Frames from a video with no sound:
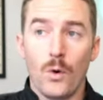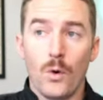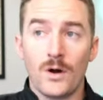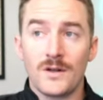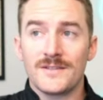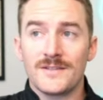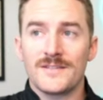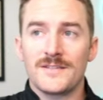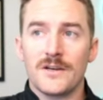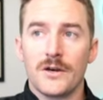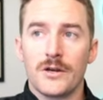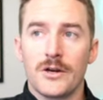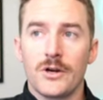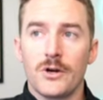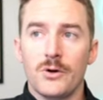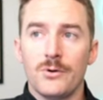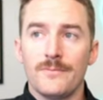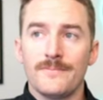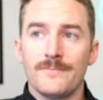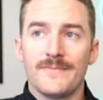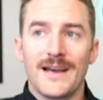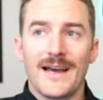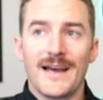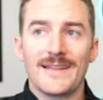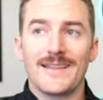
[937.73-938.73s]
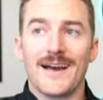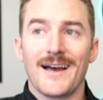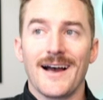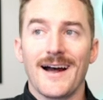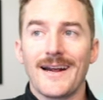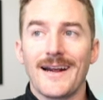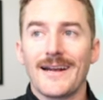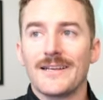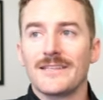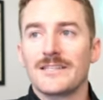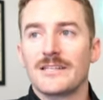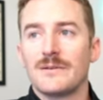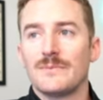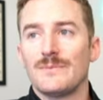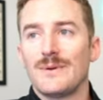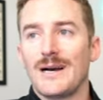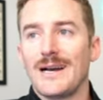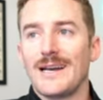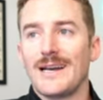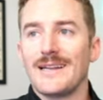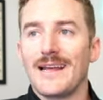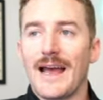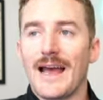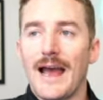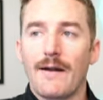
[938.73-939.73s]
Juan Soto had the highest
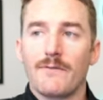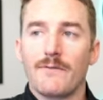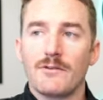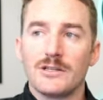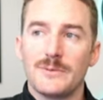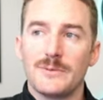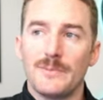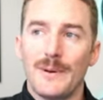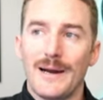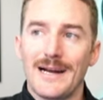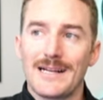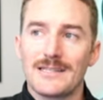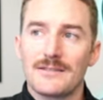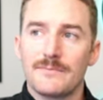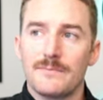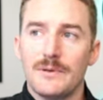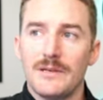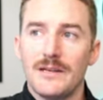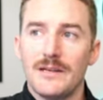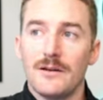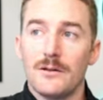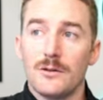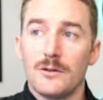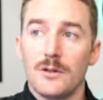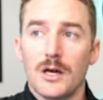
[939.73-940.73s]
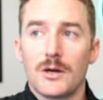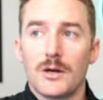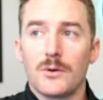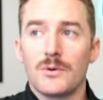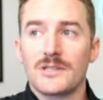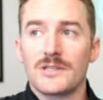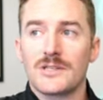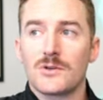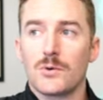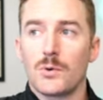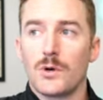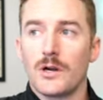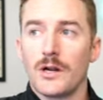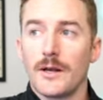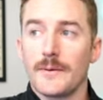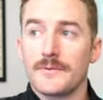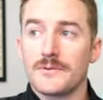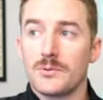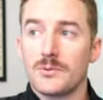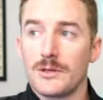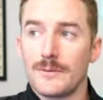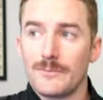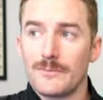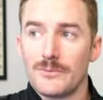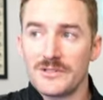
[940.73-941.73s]
combined average bat speed along with squared up
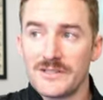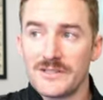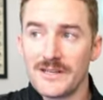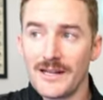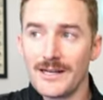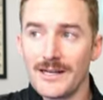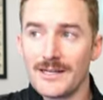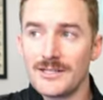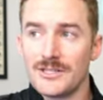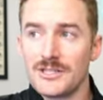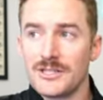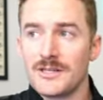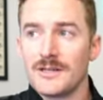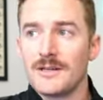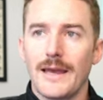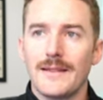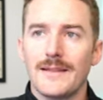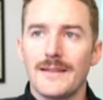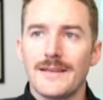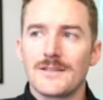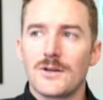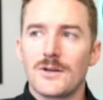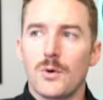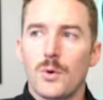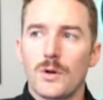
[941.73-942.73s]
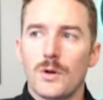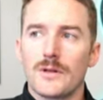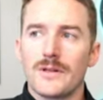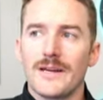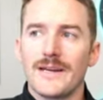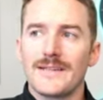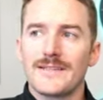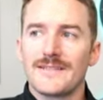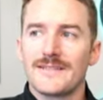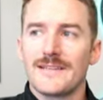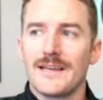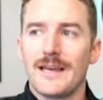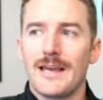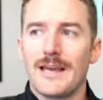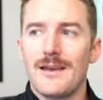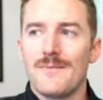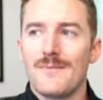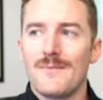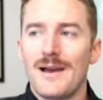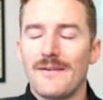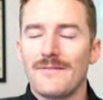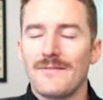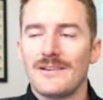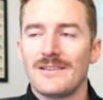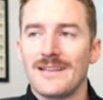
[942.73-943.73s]
swing percentage, and this correlates to him
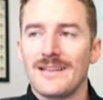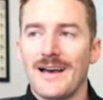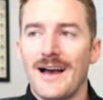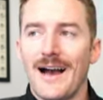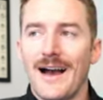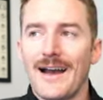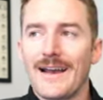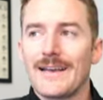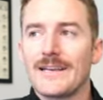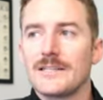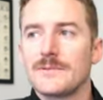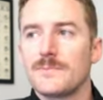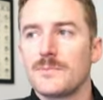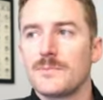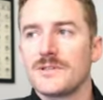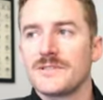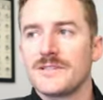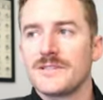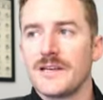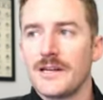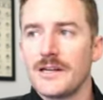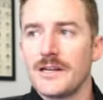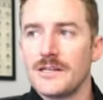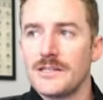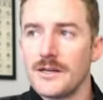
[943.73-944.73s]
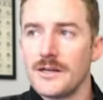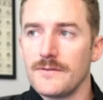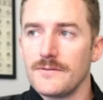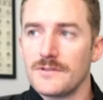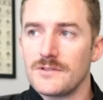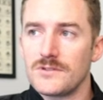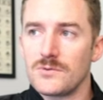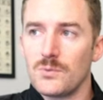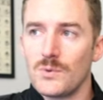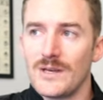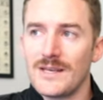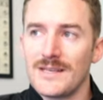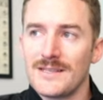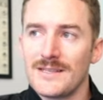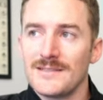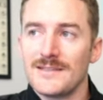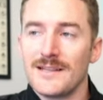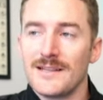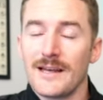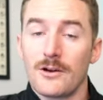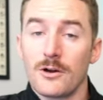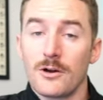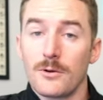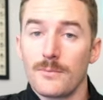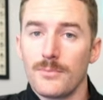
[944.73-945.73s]
having the highest percentage of swings
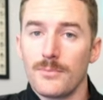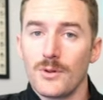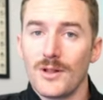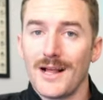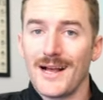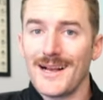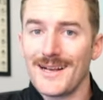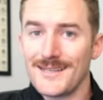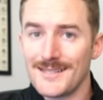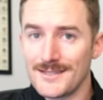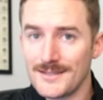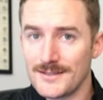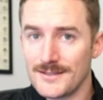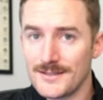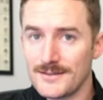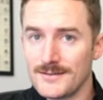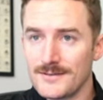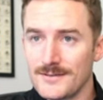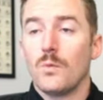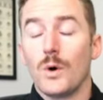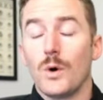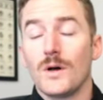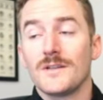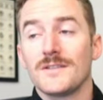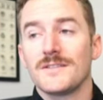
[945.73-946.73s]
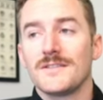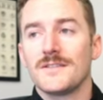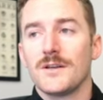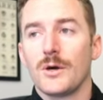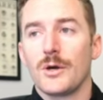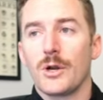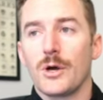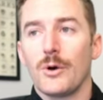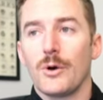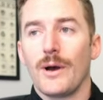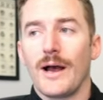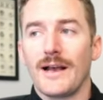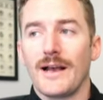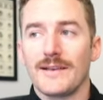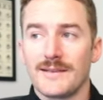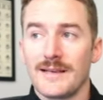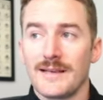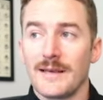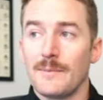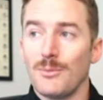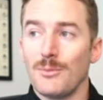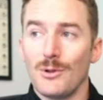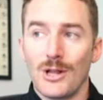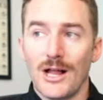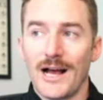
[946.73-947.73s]
that are blasts. Juan Soto has a
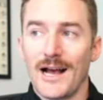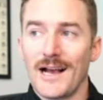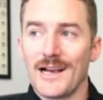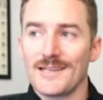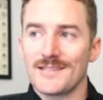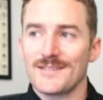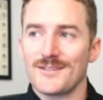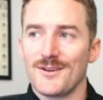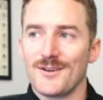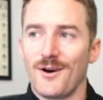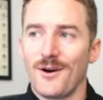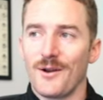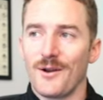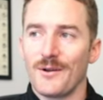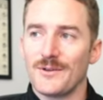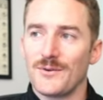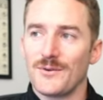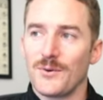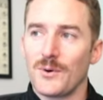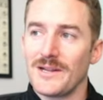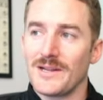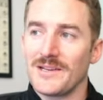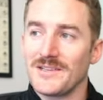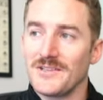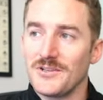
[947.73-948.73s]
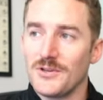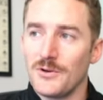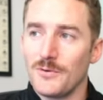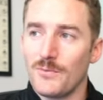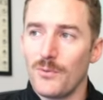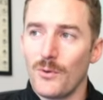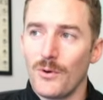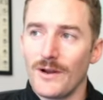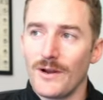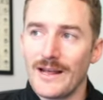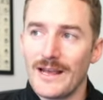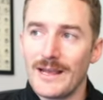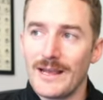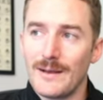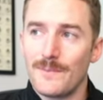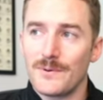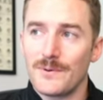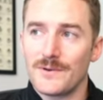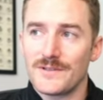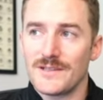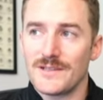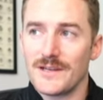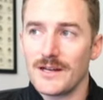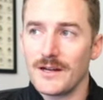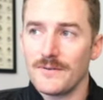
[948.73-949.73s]
blast on
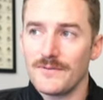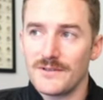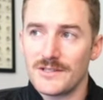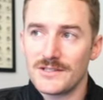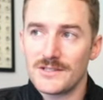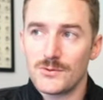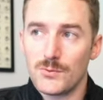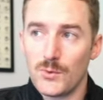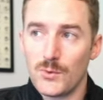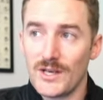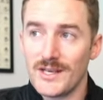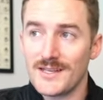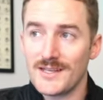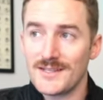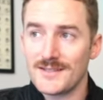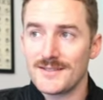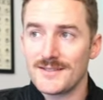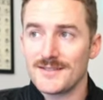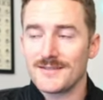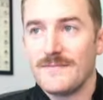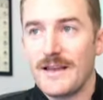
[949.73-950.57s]
22.8% of his swings.